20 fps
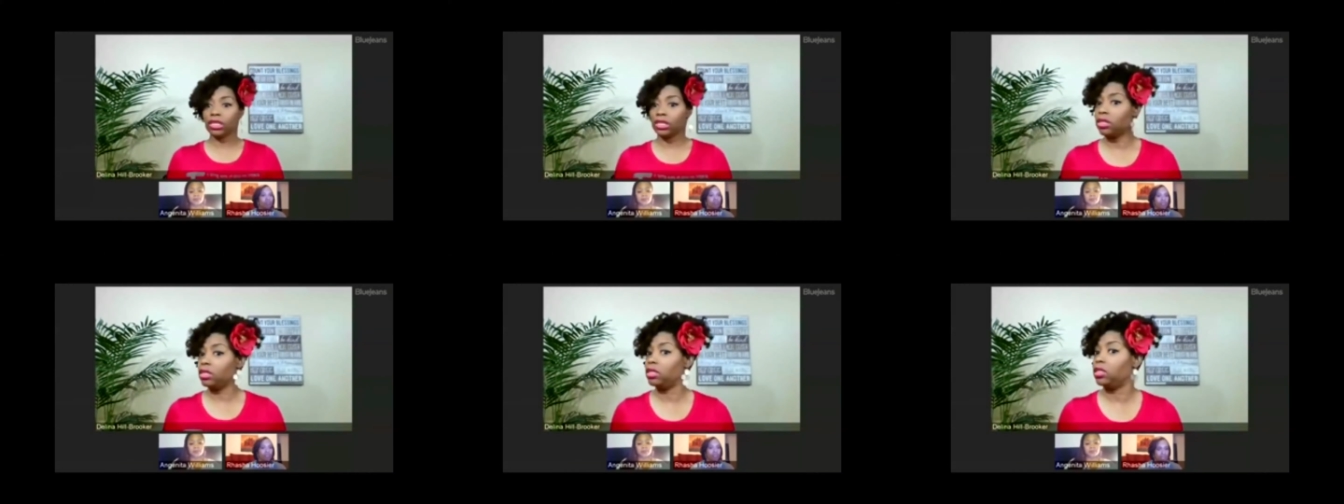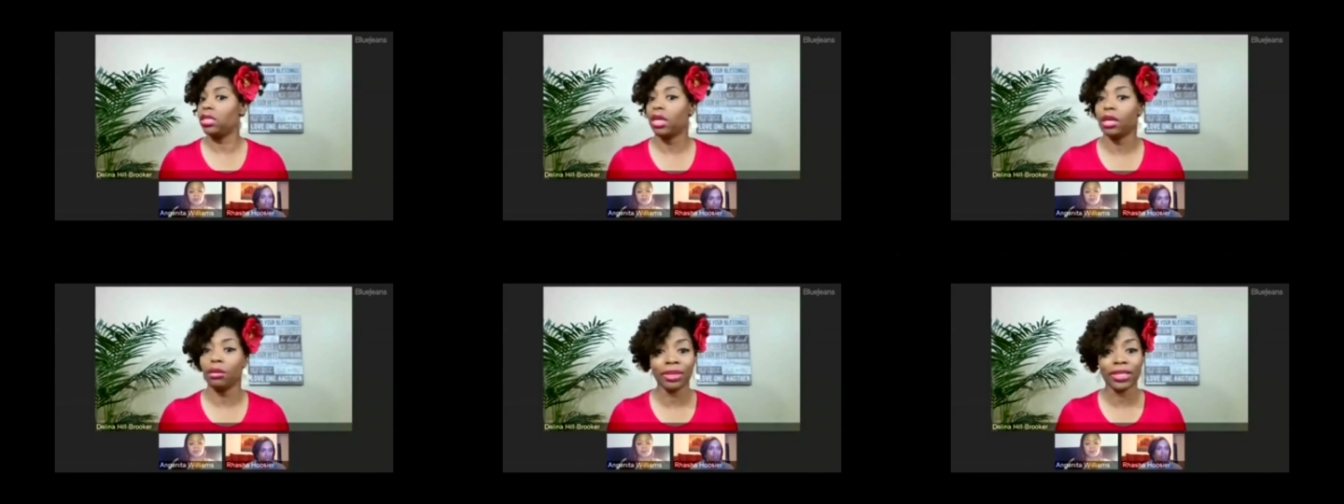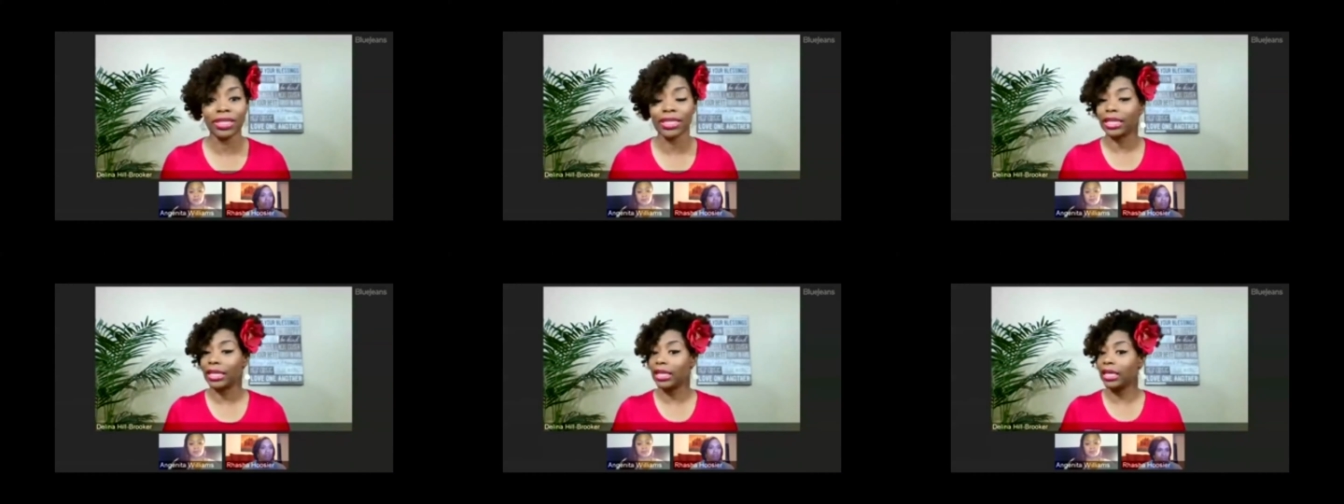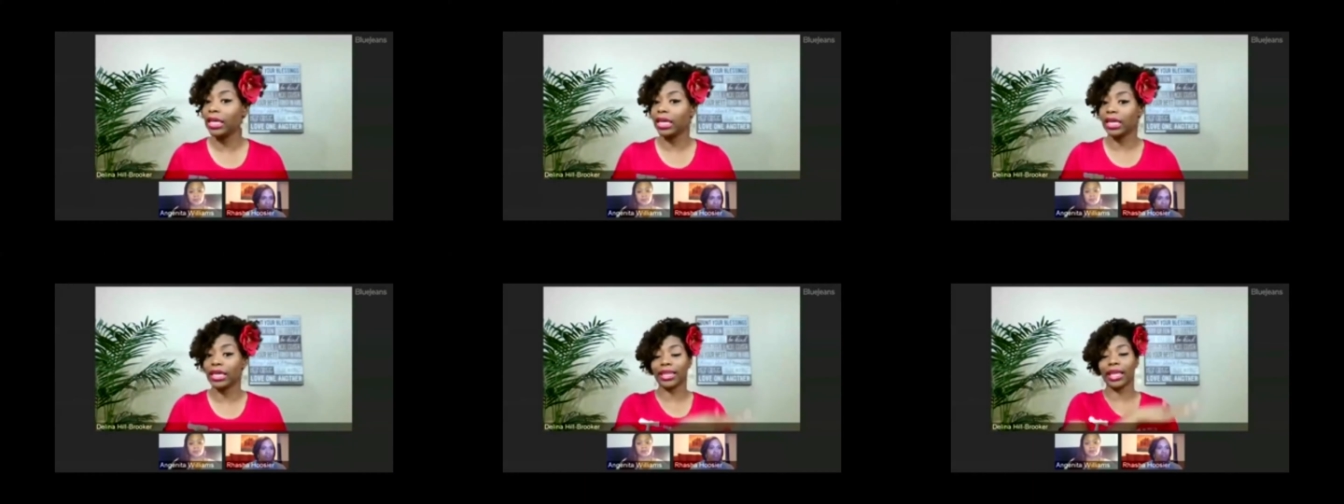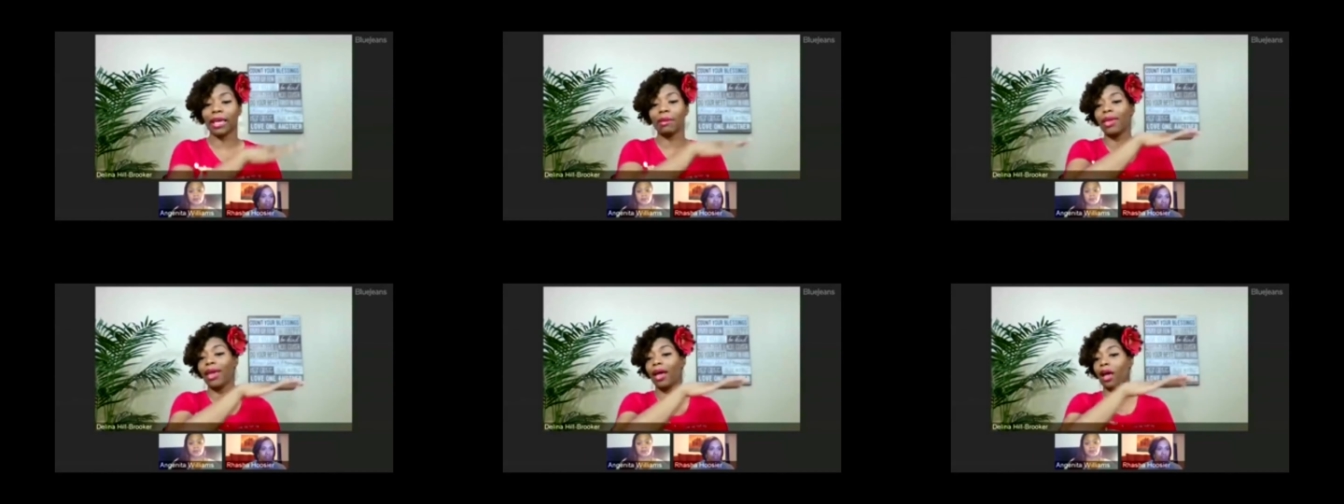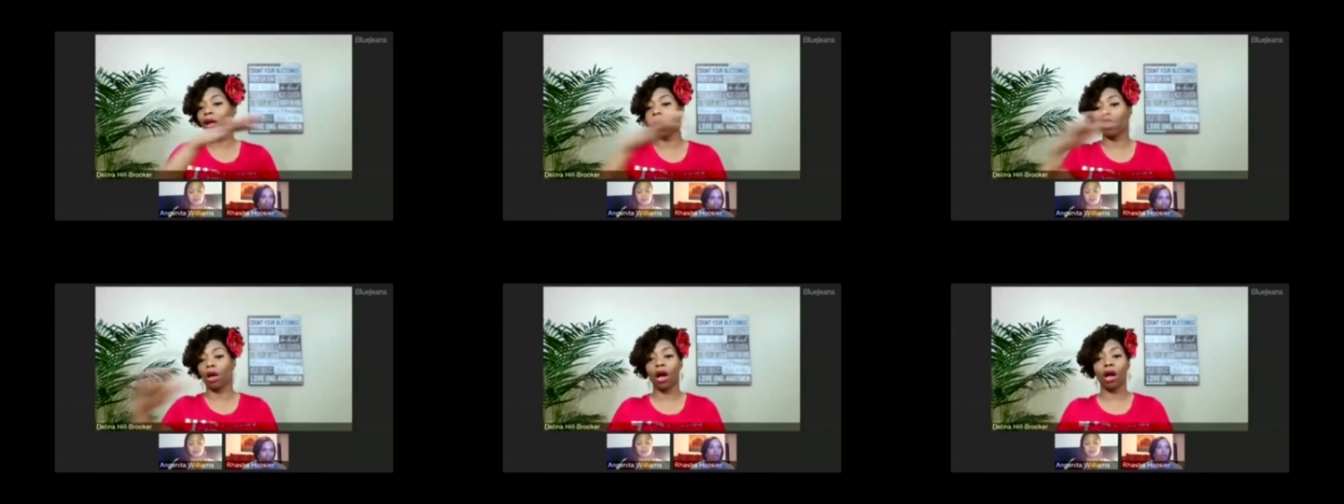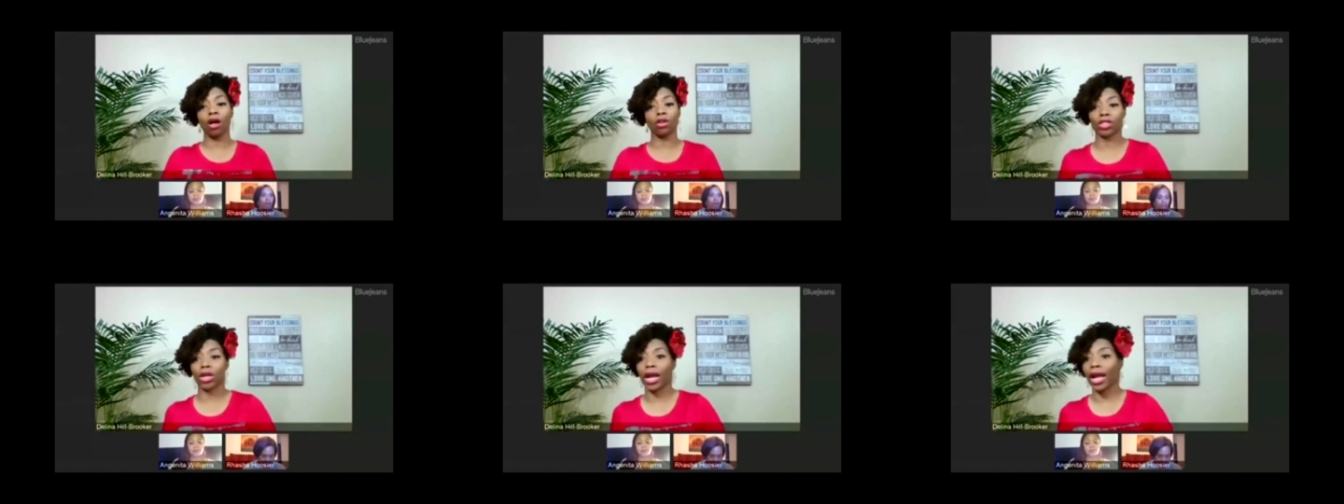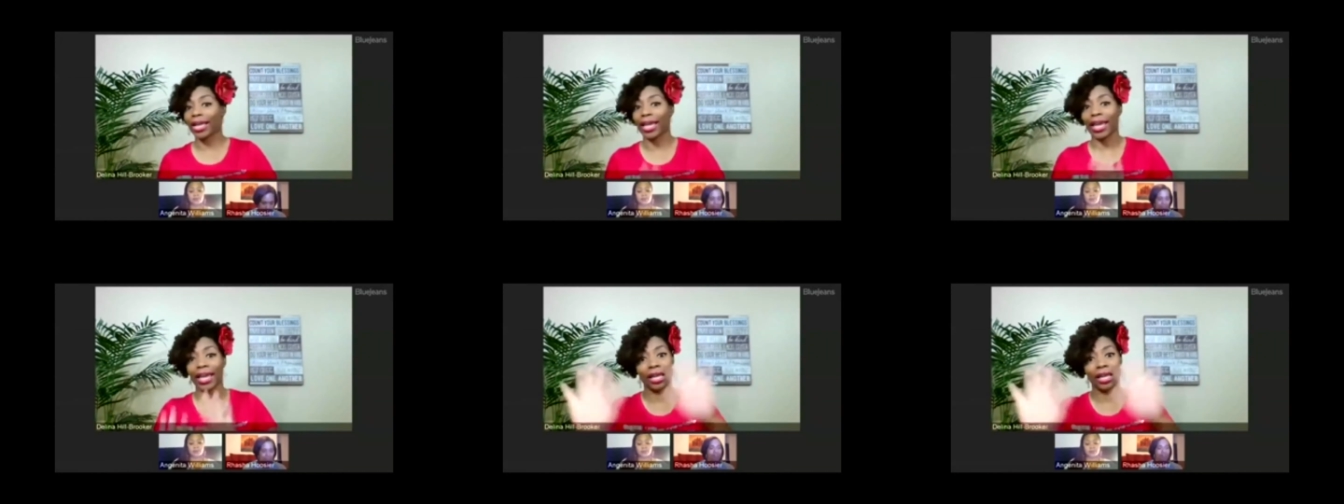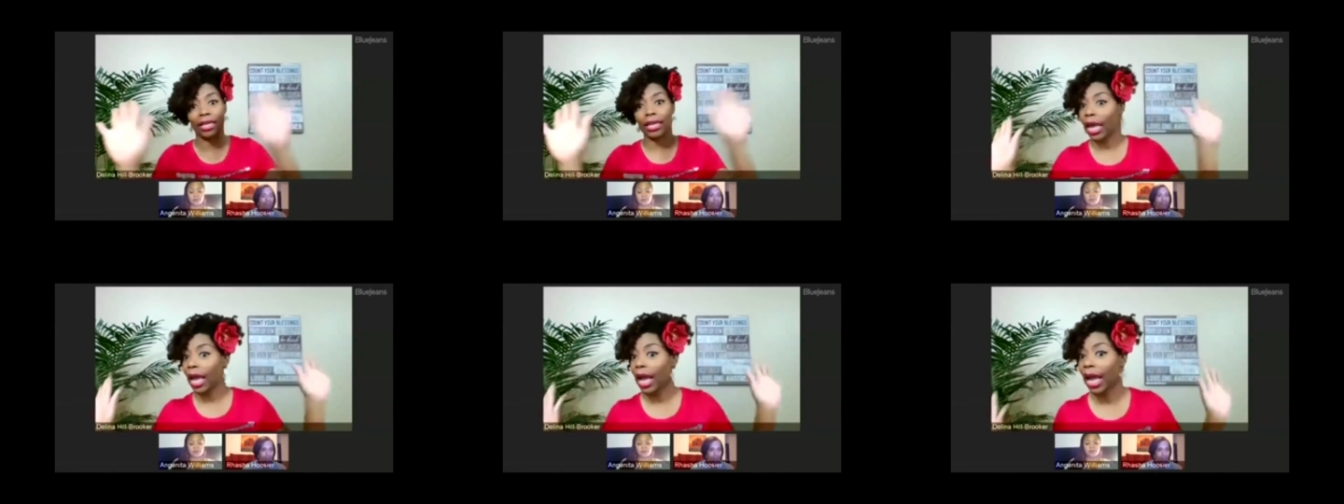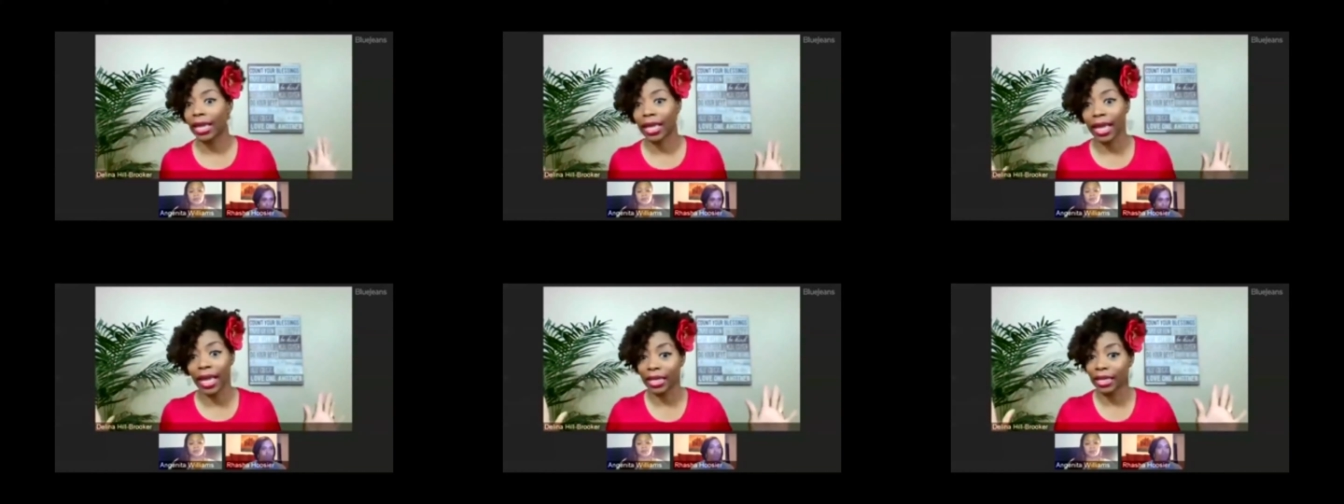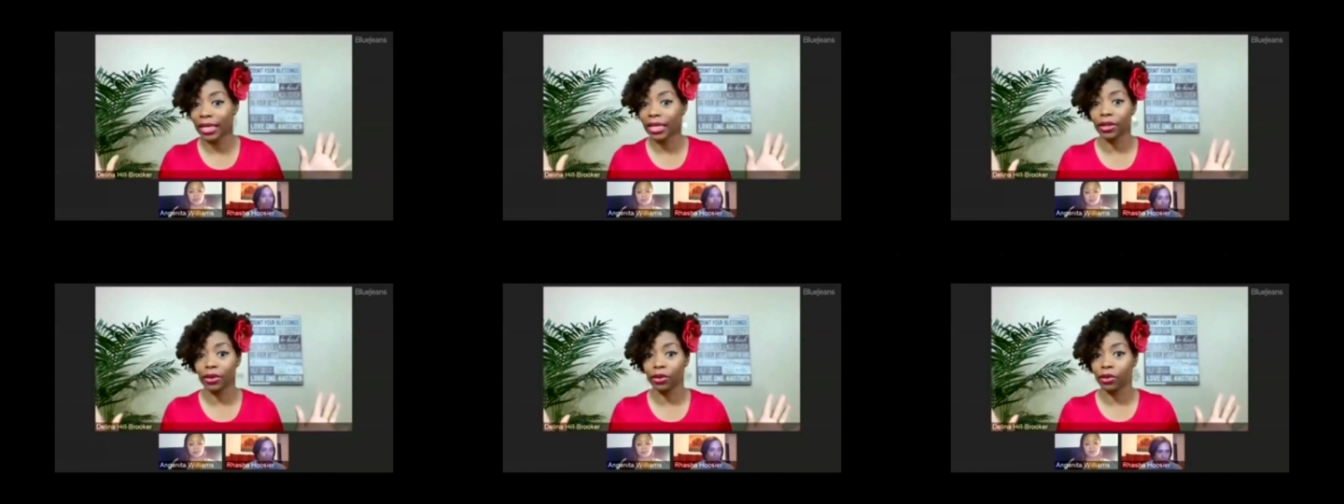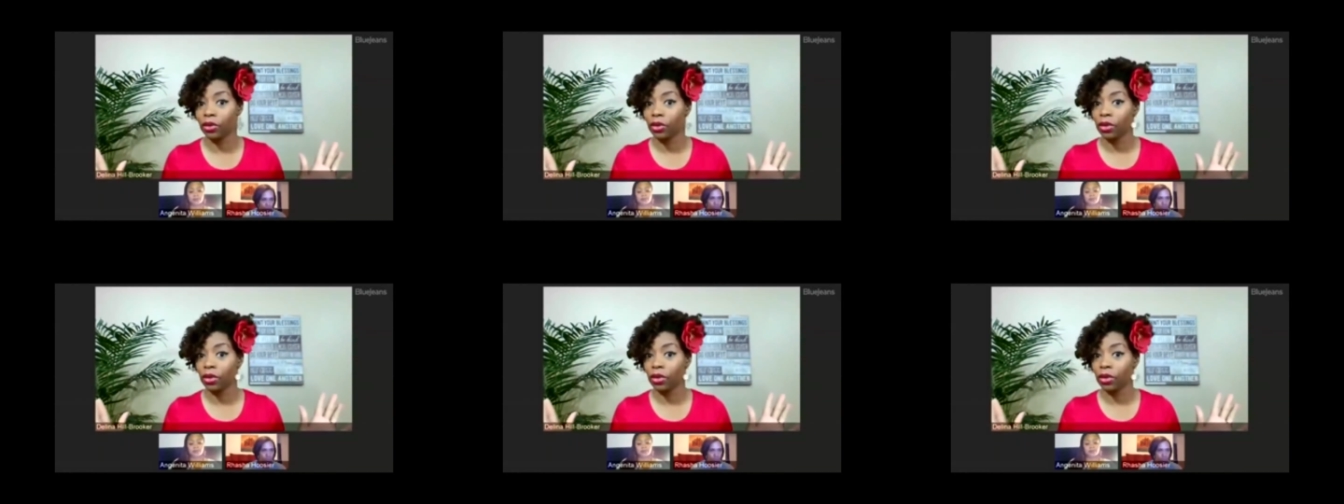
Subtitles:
take me to the king, lay me out on the altar. I can't deal.